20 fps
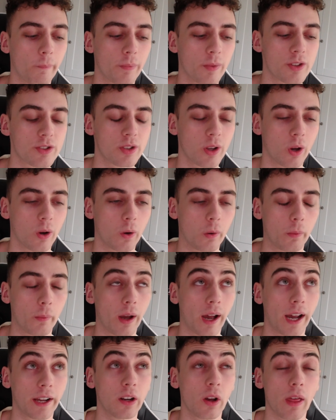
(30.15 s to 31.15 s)
So
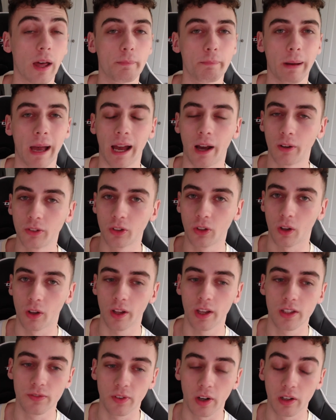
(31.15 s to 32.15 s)
I know that pound dollar
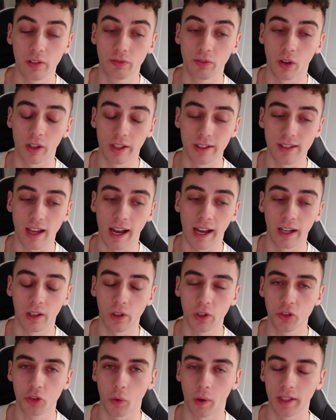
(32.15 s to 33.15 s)
is very
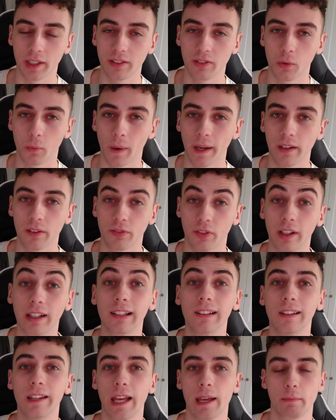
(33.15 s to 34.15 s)
volatile, so I need to wait for
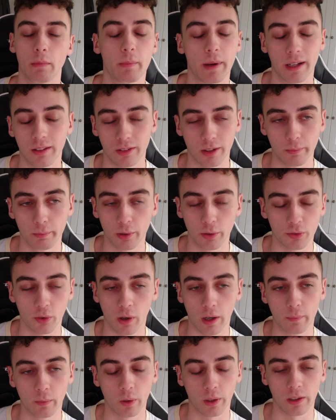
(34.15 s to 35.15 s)
clear momentum before
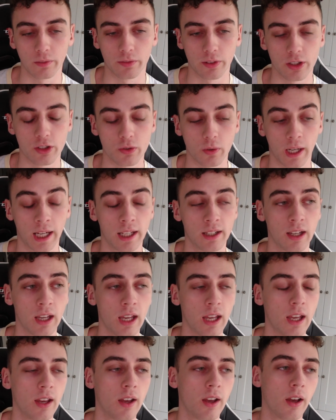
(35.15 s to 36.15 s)
I'm looking for a trade.
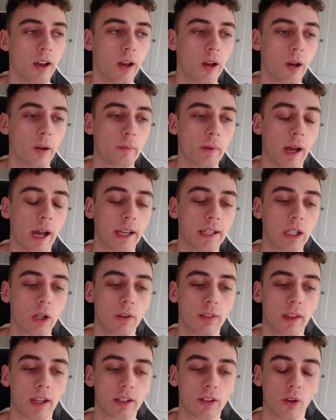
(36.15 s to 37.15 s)
I know
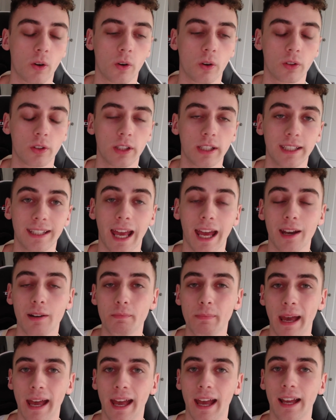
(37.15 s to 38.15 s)
that on yen
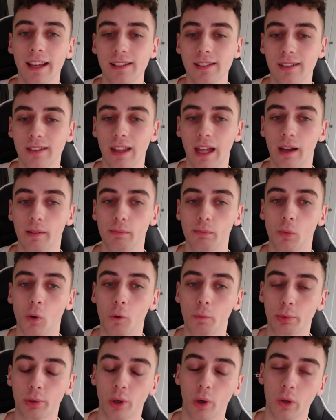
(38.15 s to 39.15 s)
pairs, they're more
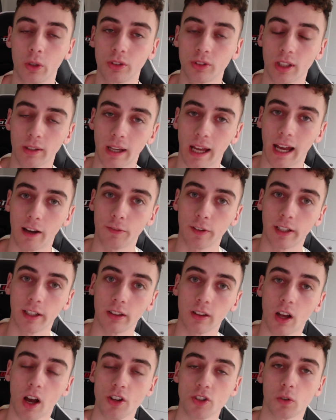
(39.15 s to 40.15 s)
prone to
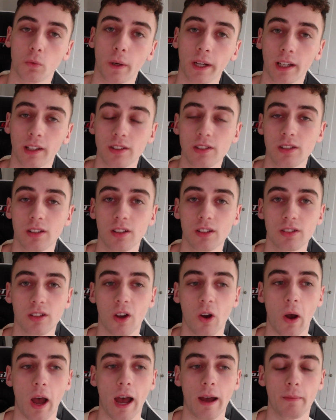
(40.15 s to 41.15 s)
having larger wicks,
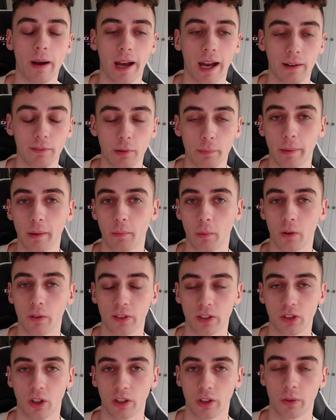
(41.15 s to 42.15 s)
so I have a bit more of
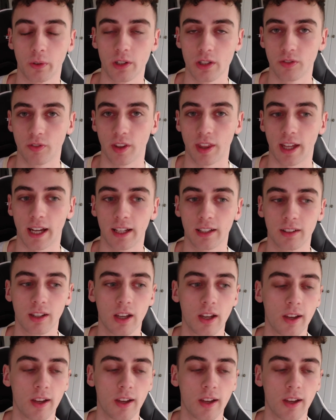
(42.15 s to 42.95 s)
a tolerance for that.